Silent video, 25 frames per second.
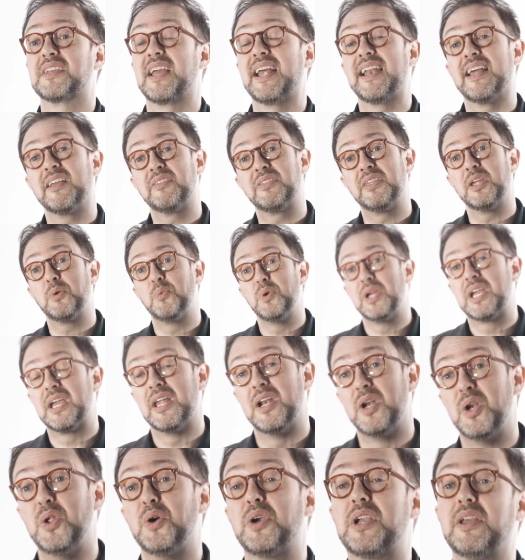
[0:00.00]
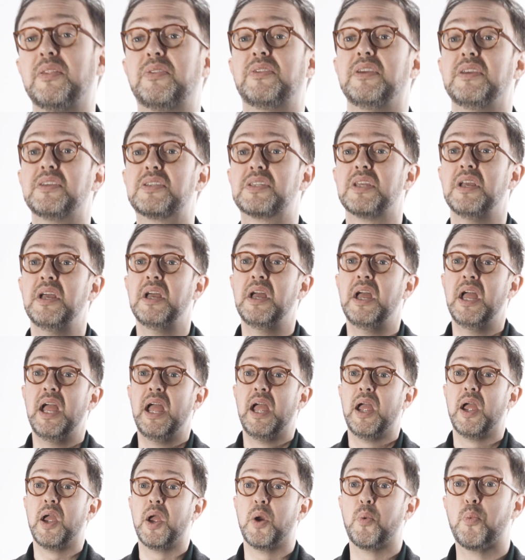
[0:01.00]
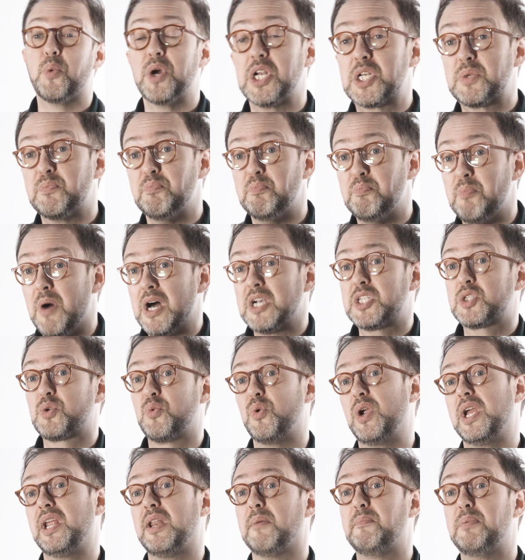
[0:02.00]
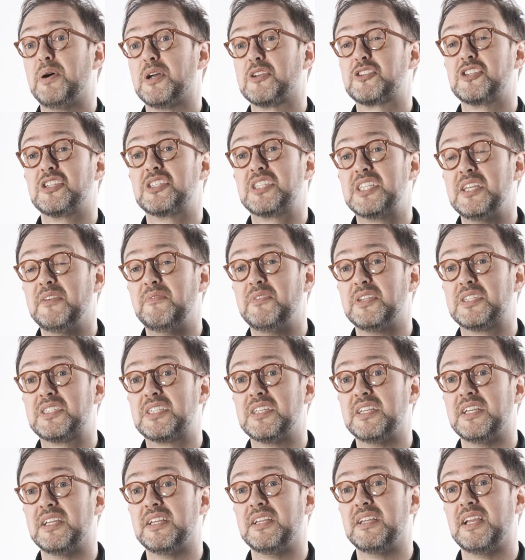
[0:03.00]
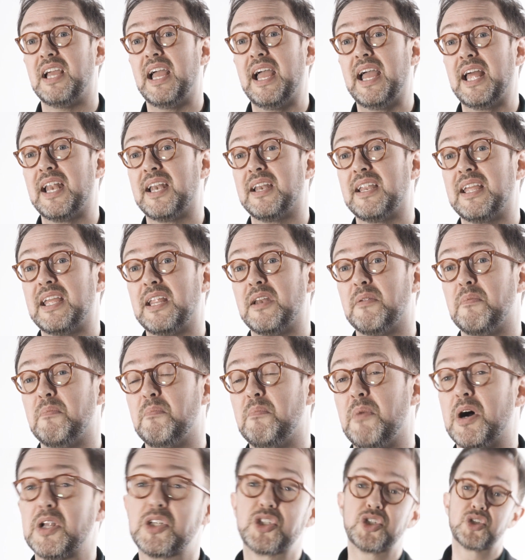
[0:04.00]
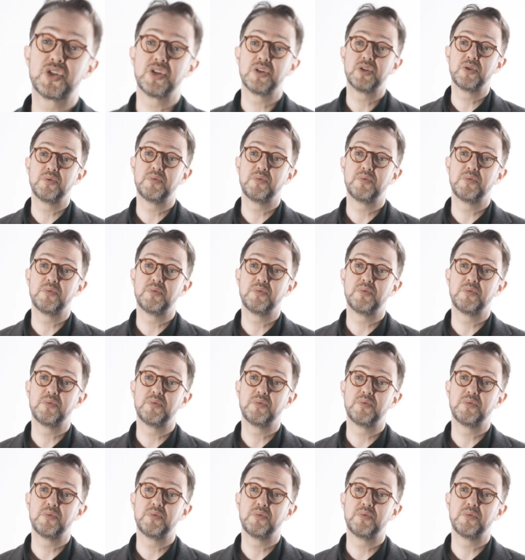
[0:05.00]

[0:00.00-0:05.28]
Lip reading: And I think we can look at this with much greater positivity and in a much